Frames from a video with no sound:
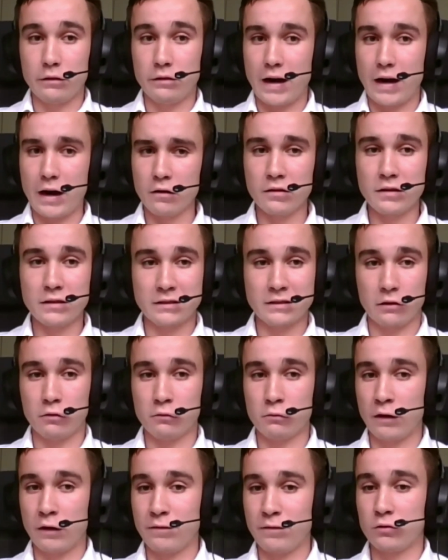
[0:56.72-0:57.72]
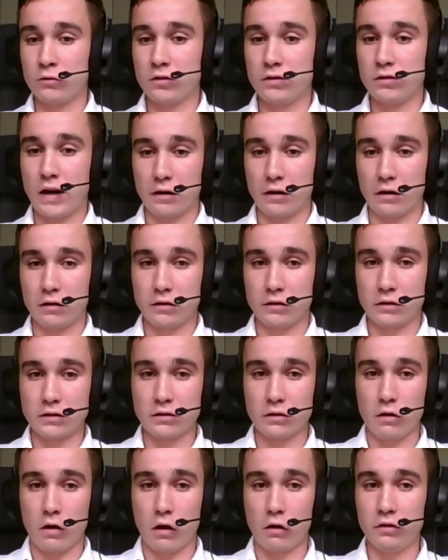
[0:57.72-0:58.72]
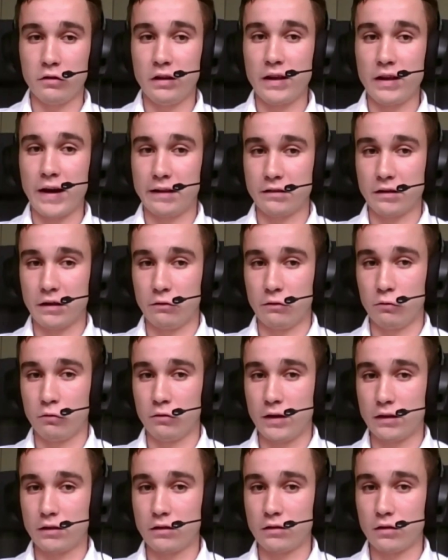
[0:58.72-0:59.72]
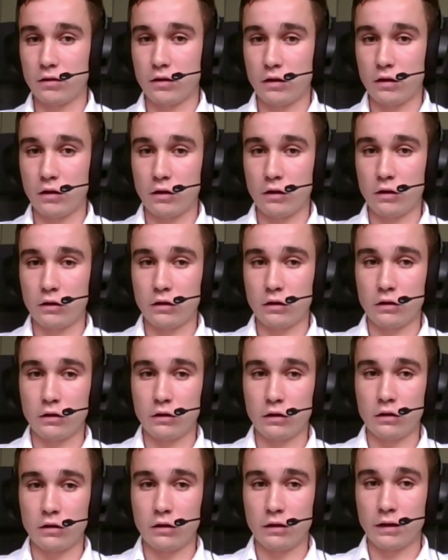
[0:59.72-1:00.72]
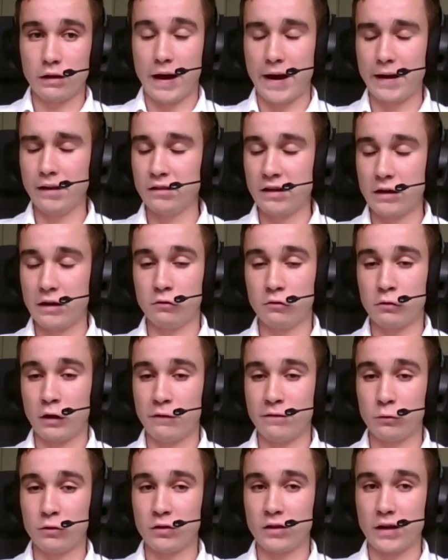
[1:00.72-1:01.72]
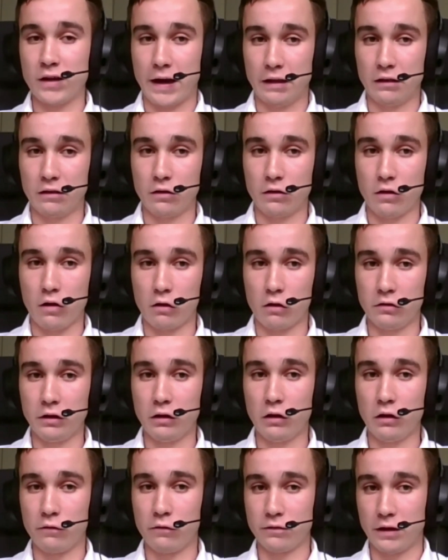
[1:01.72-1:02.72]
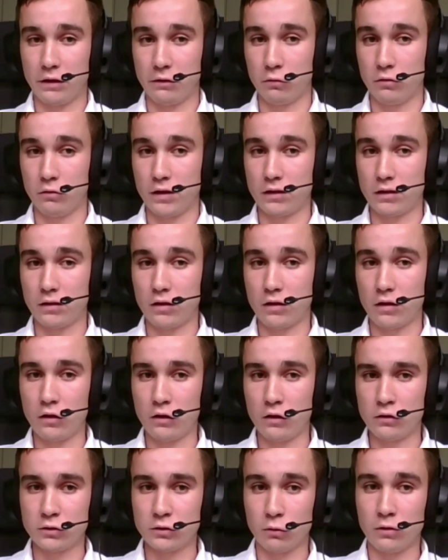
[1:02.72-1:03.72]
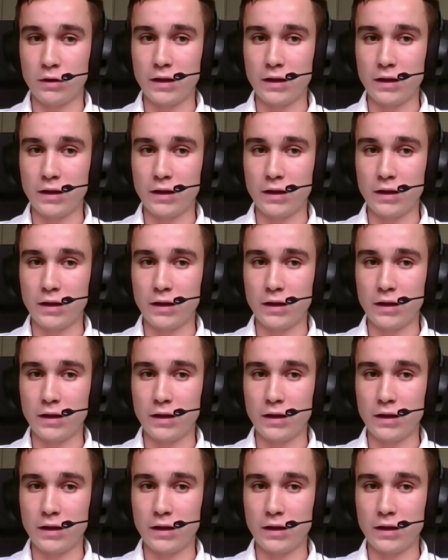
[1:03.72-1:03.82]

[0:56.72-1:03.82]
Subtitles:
"Darkness cannot drive out darkness, only light can do that. Hate cannot drive out hate, only love can do that. So